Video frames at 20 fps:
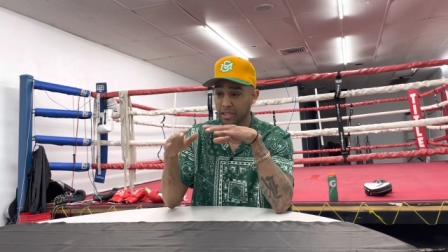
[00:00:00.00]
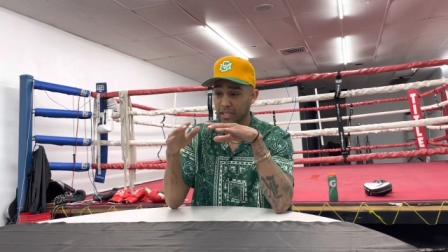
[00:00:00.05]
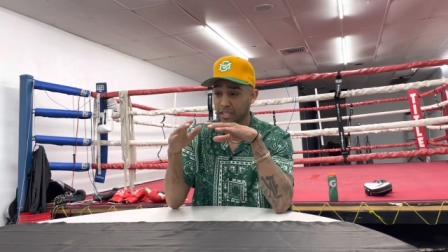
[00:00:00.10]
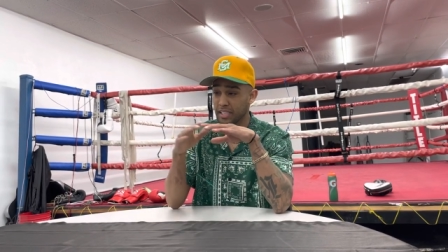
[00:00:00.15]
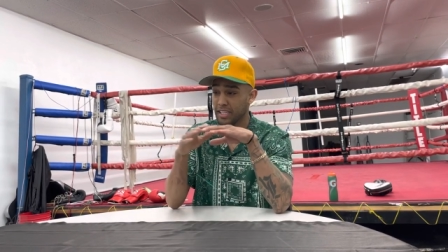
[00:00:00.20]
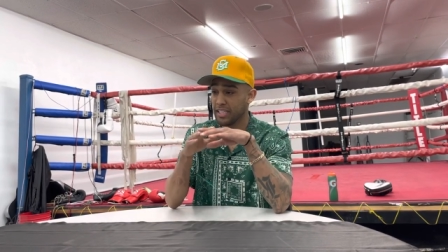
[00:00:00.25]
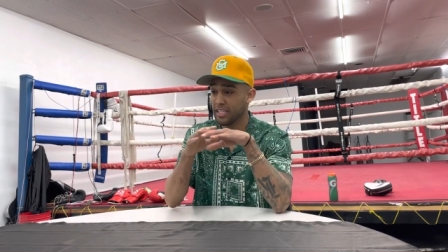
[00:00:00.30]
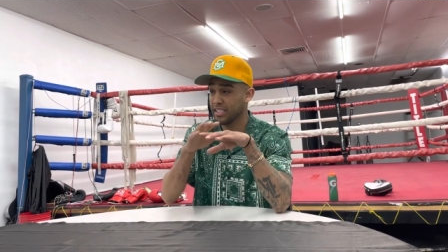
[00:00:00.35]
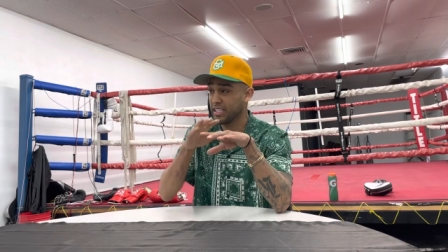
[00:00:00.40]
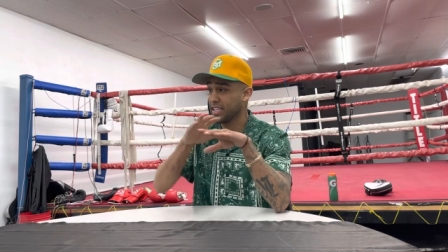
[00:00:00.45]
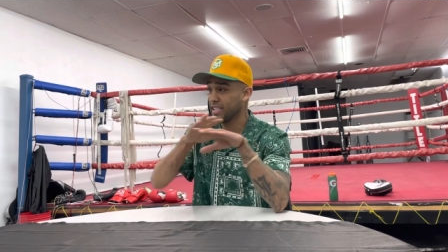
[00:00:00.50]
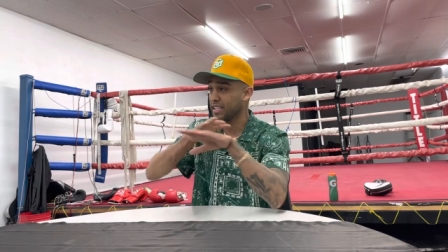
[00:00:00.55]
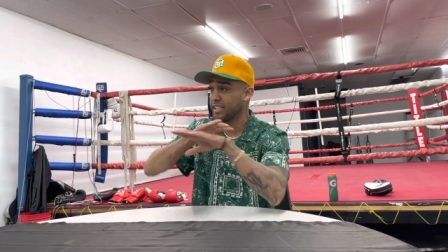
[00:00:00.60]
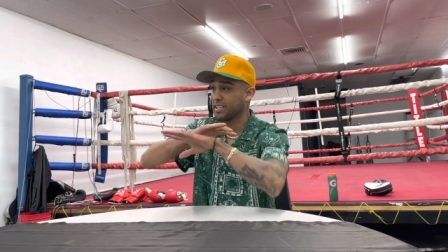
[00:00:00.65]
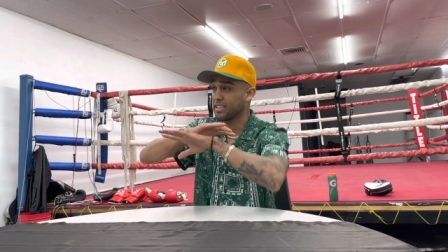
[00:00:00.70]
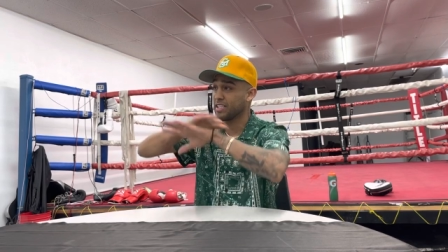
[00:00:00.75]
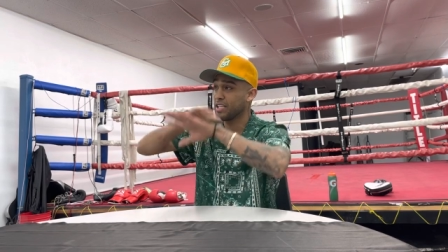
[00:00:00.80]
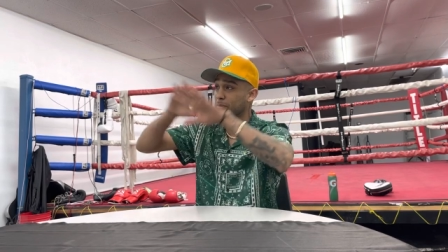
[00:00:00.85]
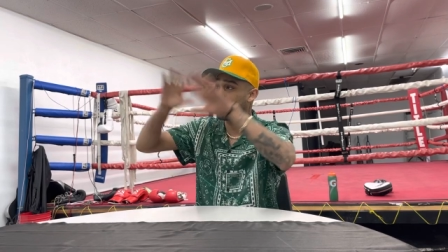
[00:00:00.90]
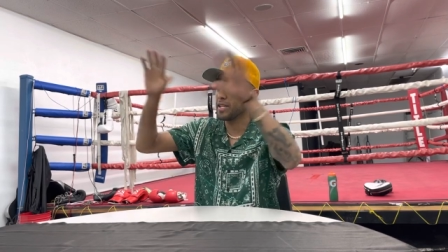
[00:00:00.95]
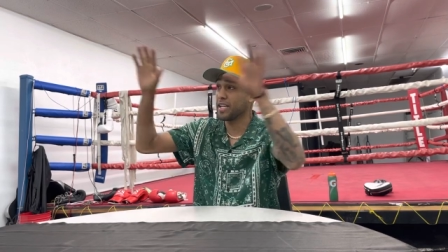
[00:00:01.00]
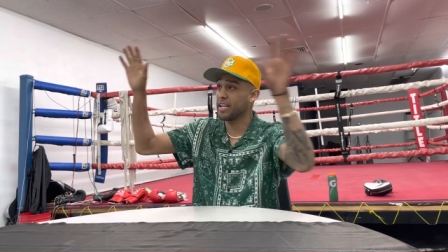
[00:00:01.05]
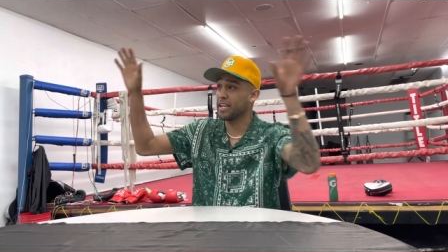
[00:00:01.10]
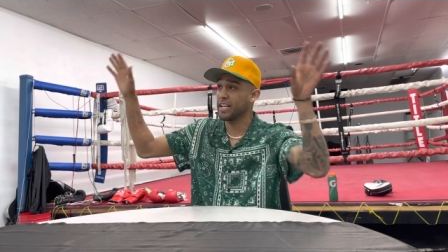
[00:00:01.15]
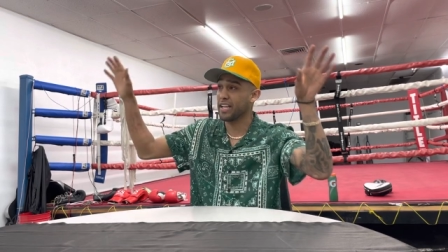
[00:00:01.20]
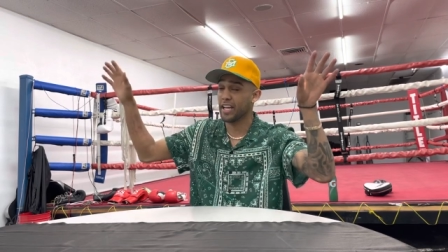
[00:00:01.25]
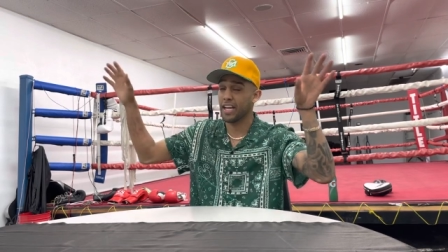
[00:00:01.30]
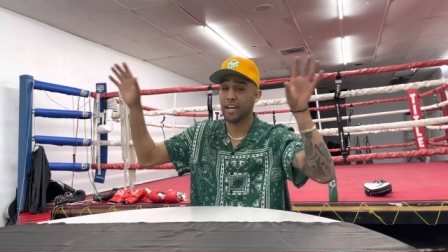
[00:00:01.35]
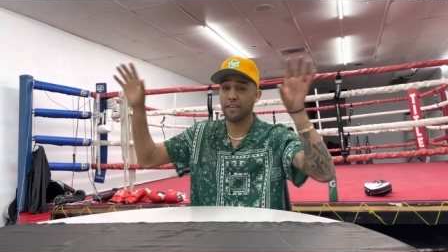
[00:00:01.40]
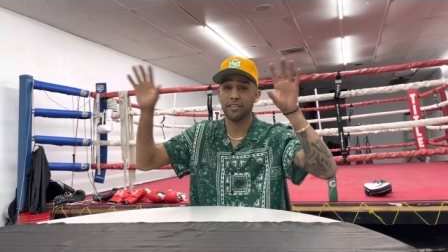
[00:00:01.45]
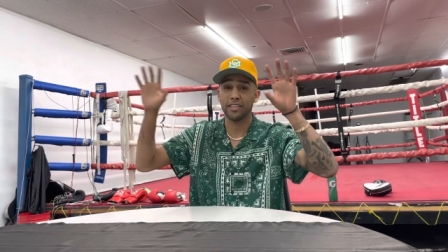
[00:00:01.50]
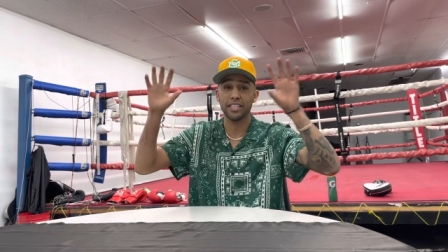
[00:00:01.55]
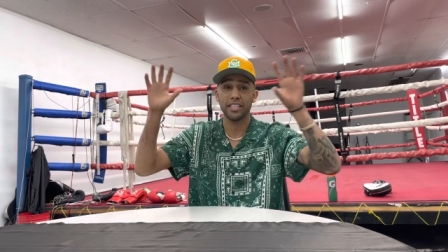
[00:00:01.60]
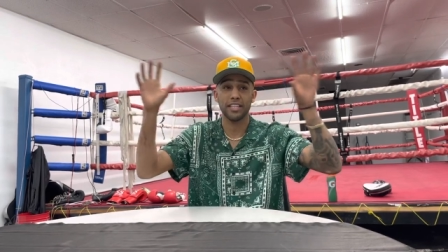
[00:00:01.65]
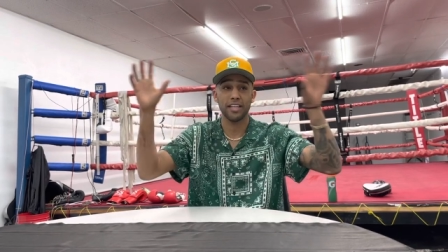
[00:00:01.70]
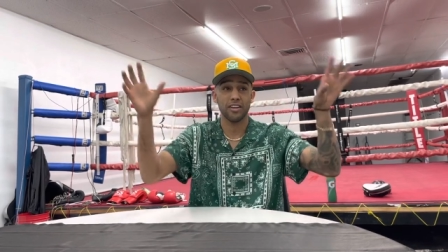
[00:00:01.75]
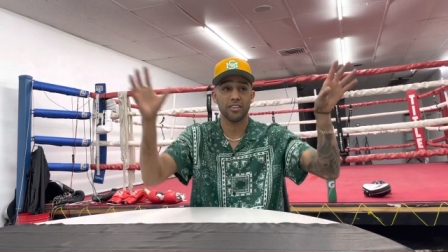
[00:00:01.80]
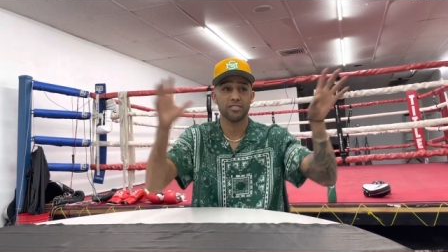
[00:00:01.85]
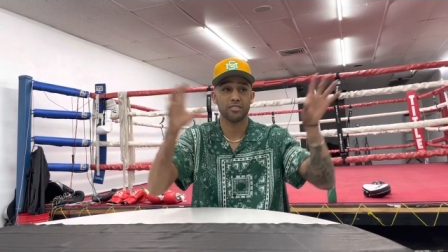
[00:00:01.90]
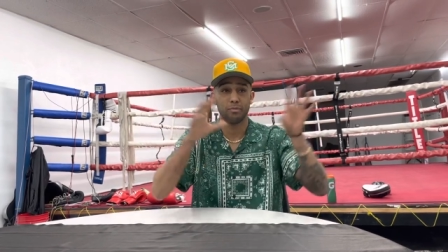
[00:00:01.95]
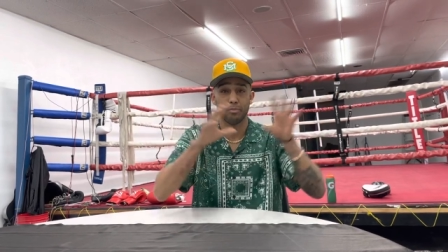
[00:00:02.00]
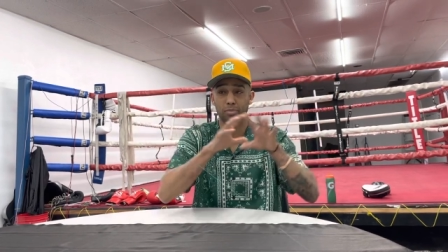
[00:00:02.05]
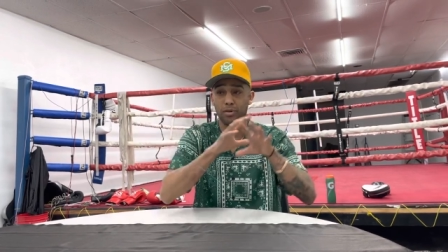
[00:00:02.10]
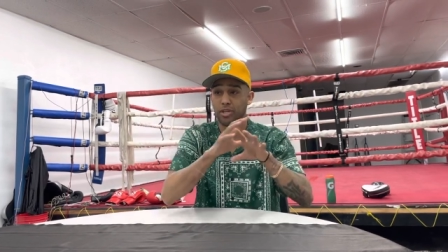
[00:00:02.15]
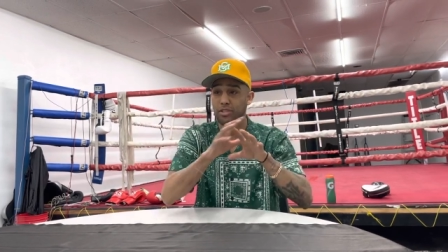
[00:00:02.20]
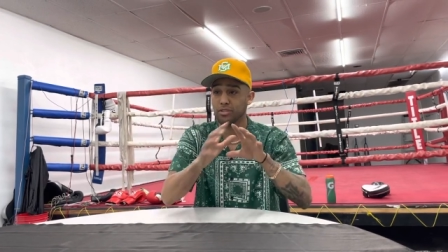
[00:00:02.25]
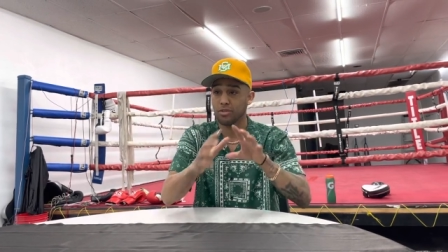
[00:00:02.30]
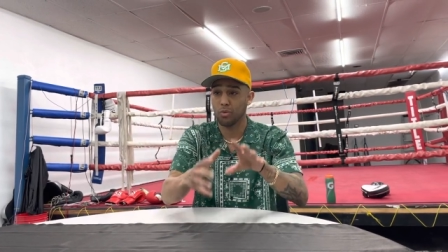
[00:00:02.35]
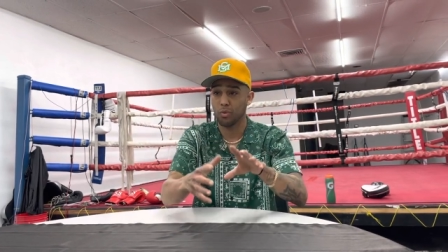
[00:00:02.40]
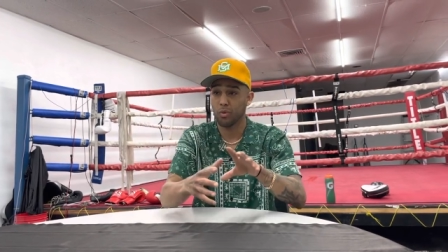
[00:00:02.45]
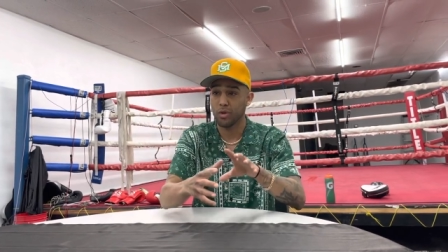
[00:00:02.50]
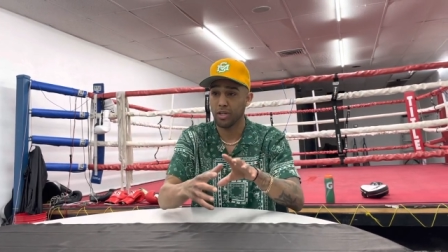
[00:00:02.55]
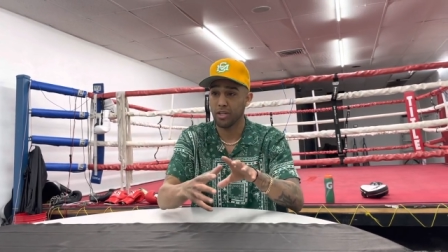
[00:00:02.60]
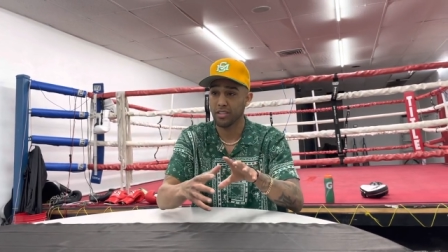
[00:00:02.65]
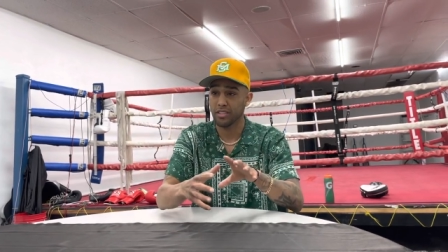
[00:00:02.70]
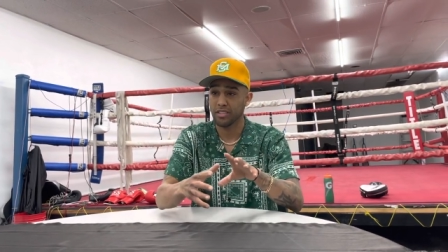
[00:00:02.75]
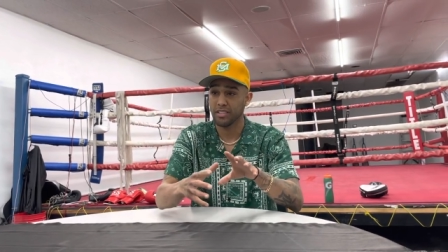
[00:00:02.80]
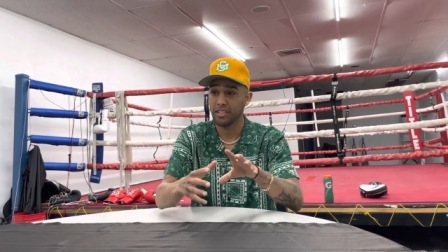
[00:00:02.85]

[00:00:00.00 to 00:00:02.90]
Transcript: It eliminated everything else but the work.